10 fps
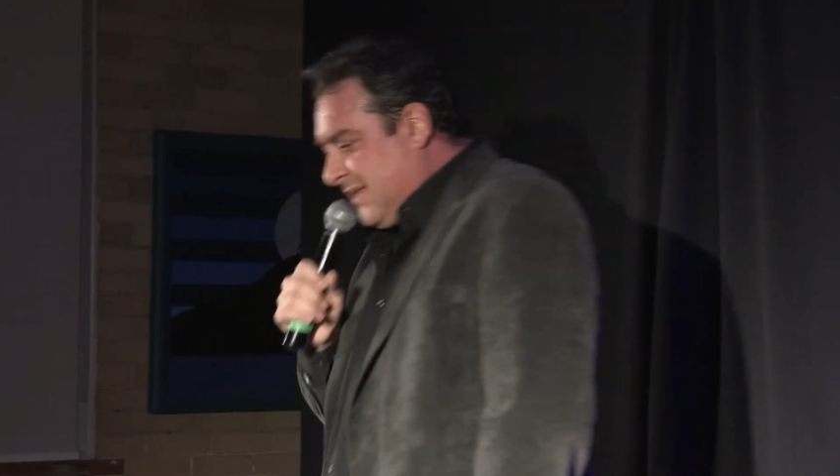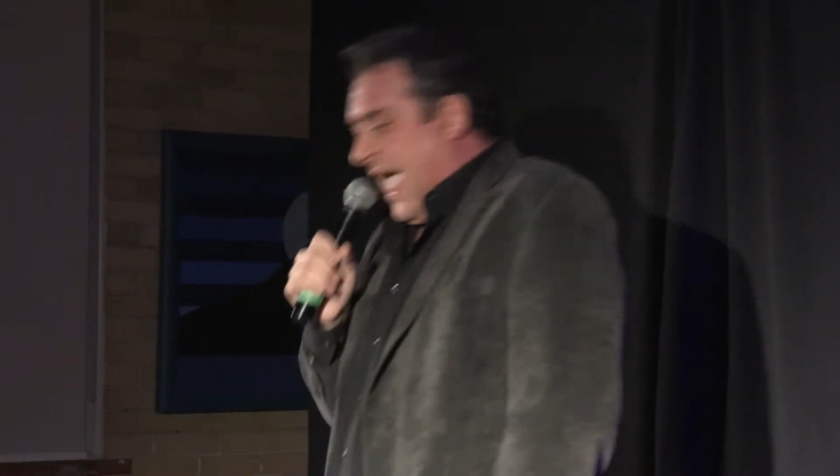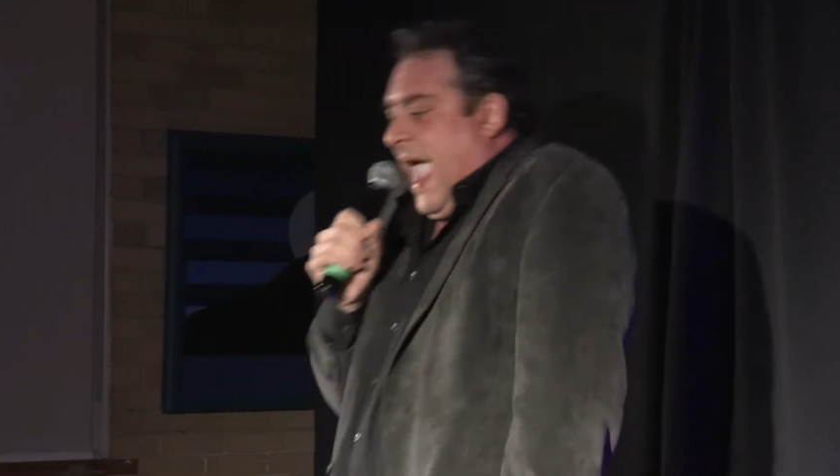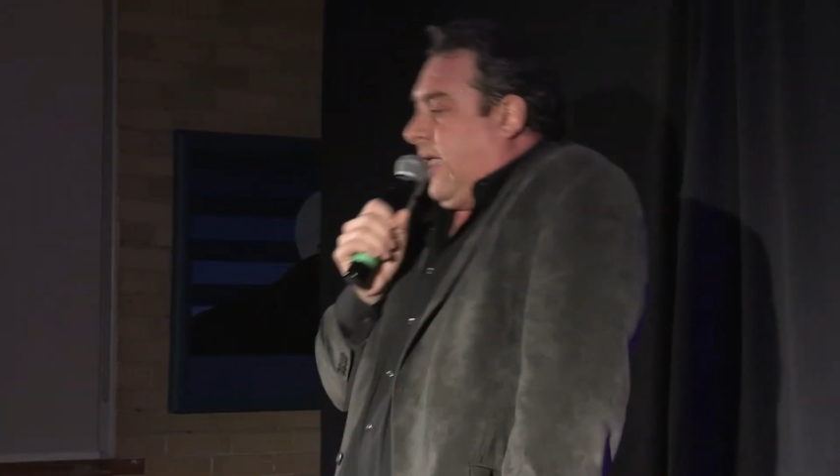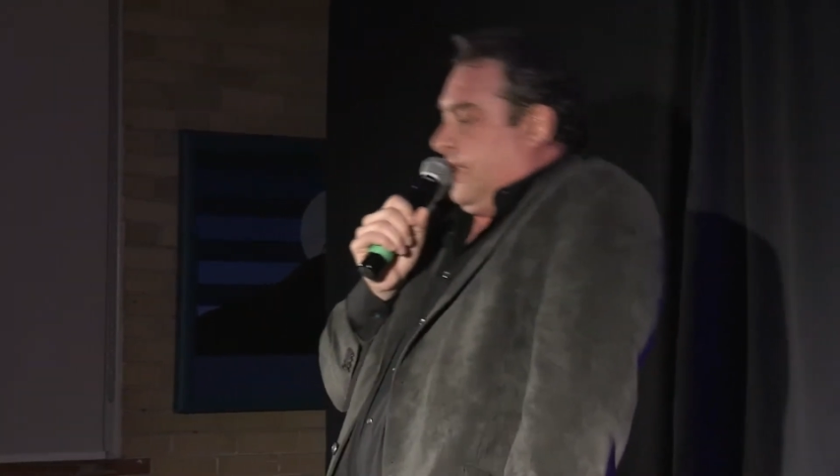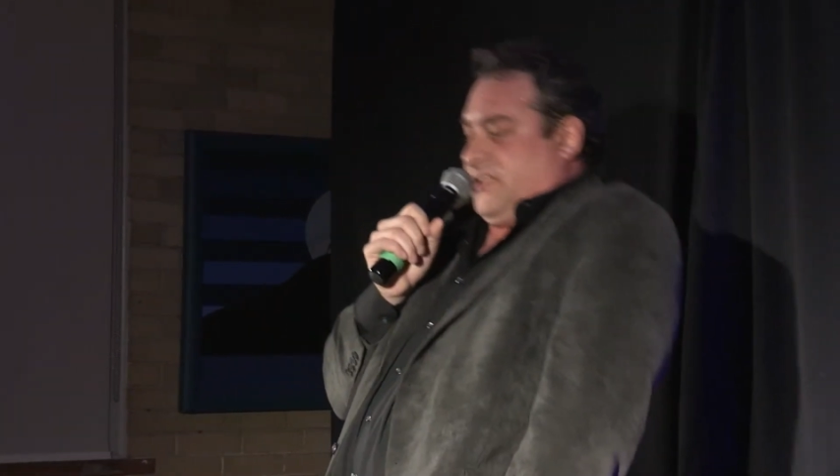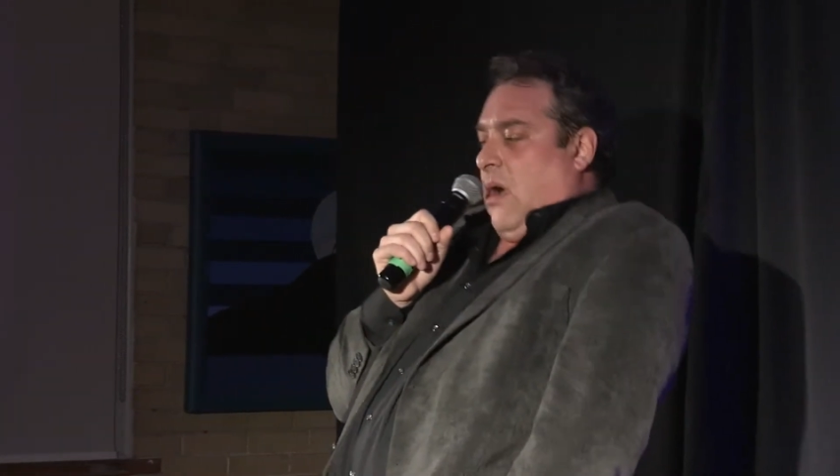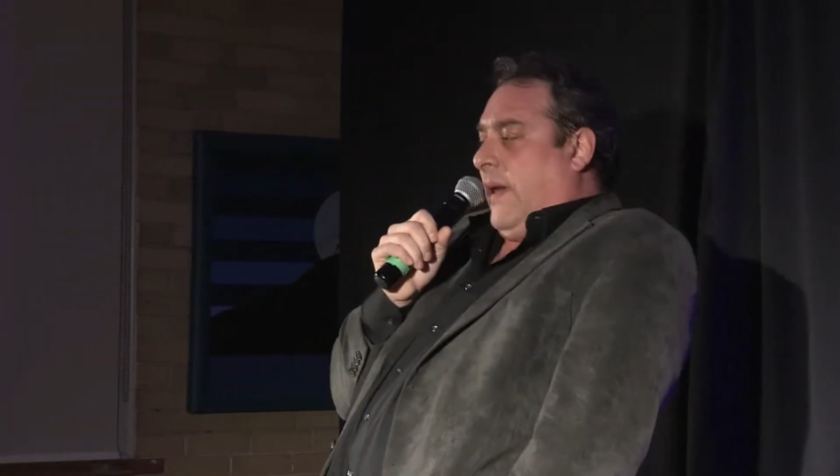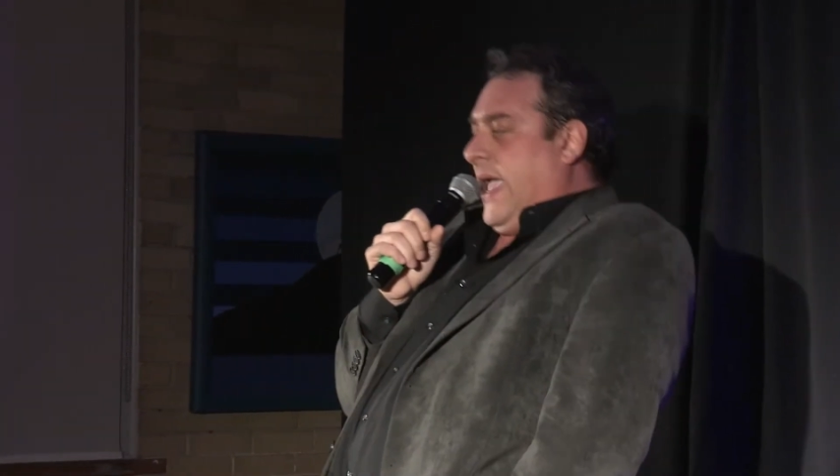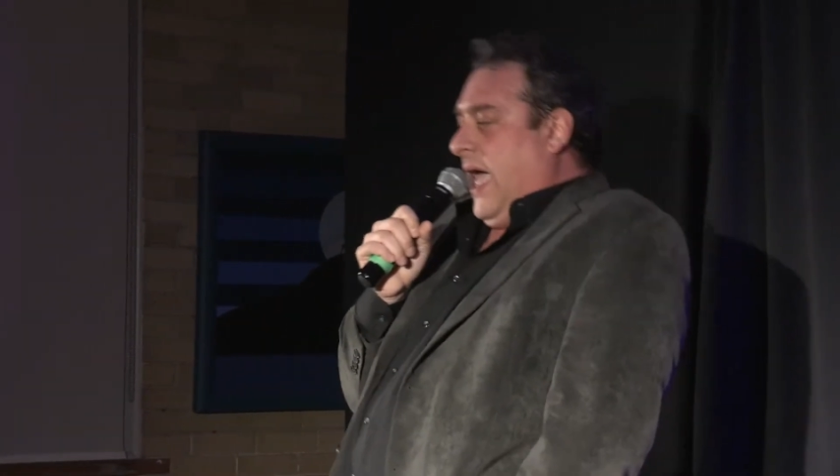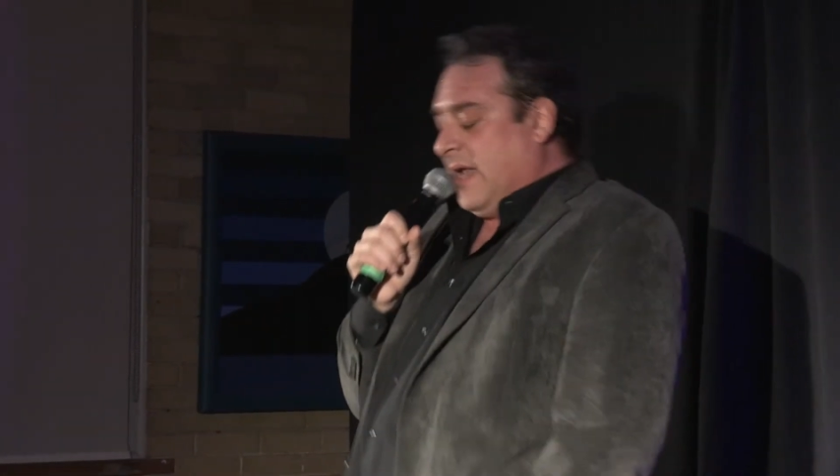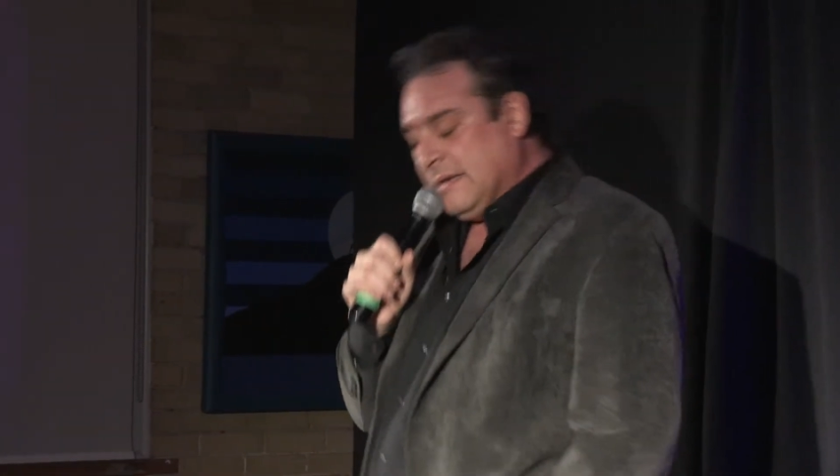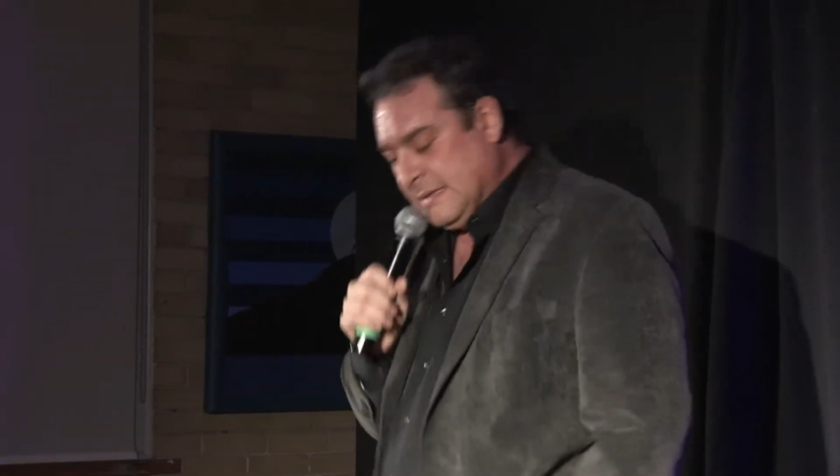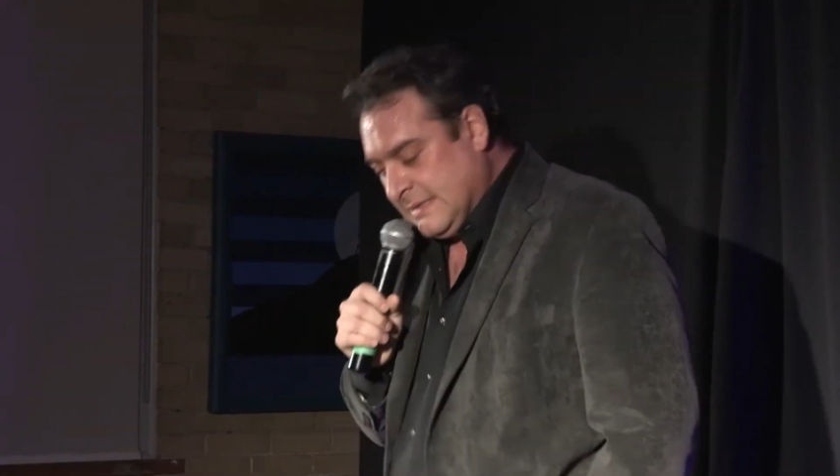what the hell is going on? And